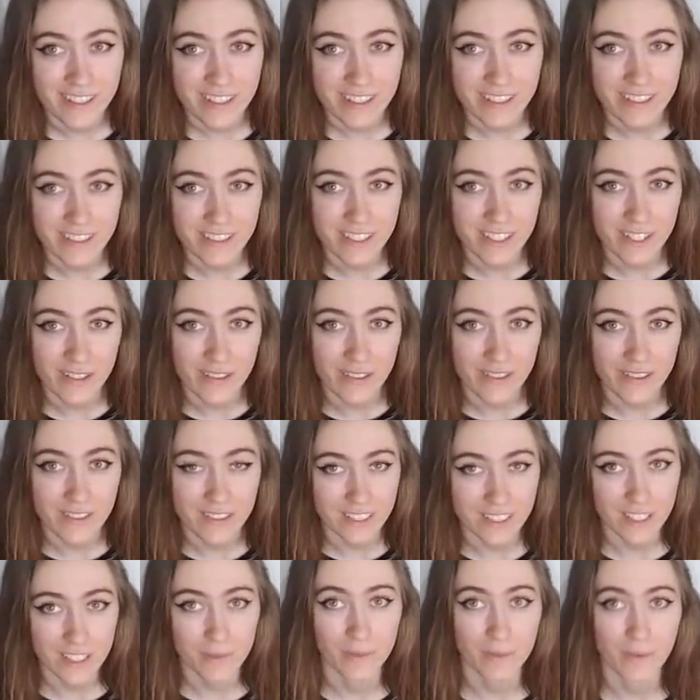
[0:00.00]
Years ago, they don't
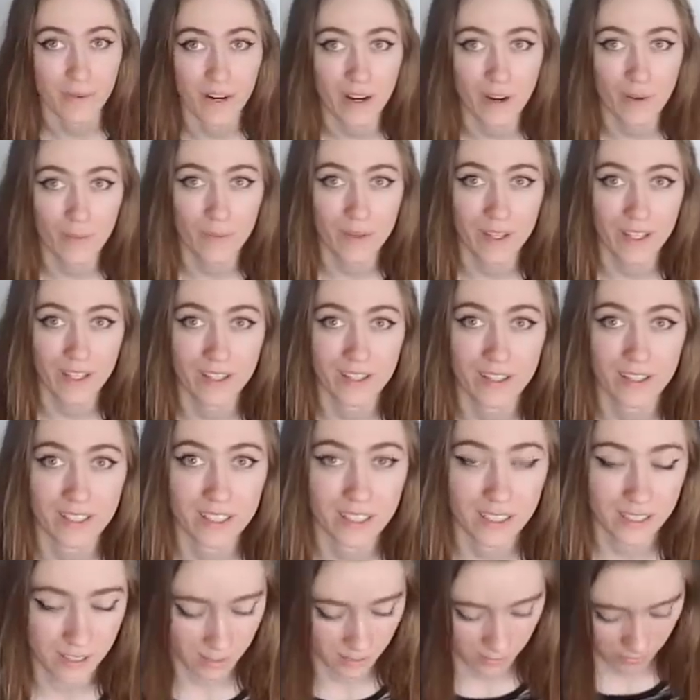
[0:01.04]
sell them anymore. How weird.
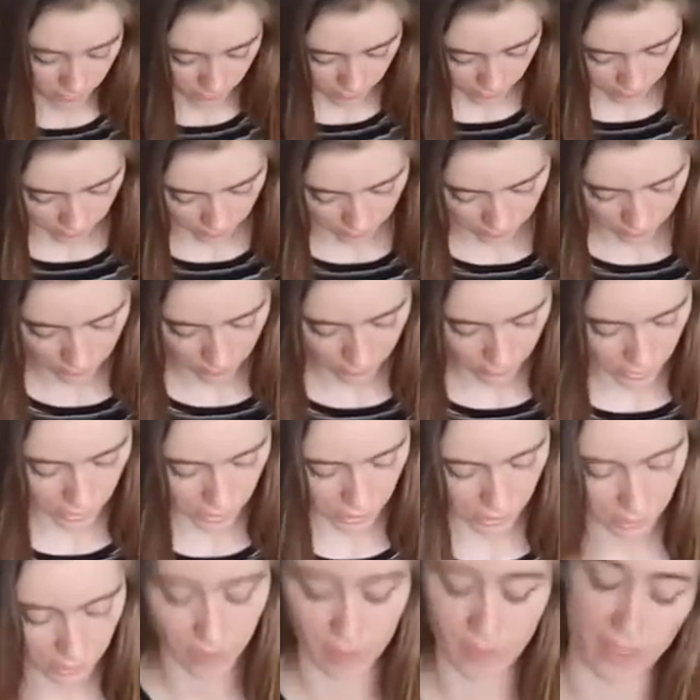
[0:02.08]

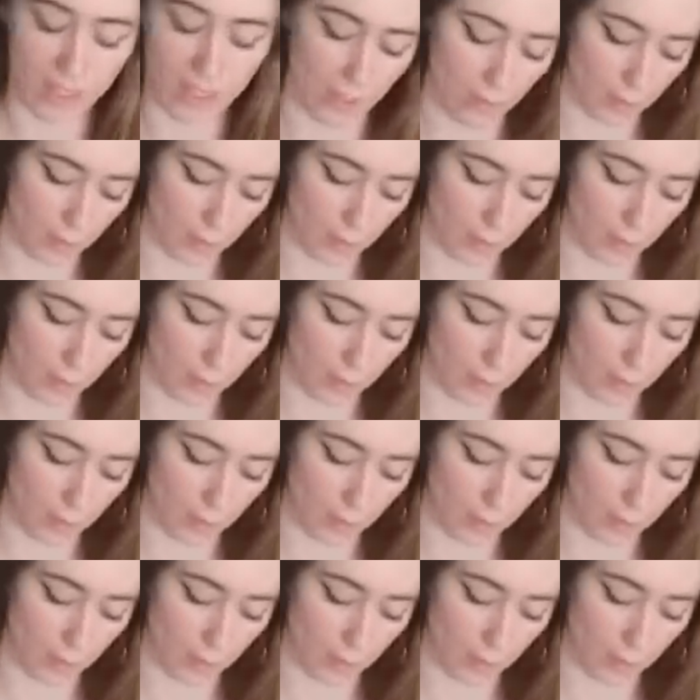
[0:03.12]
Smell it?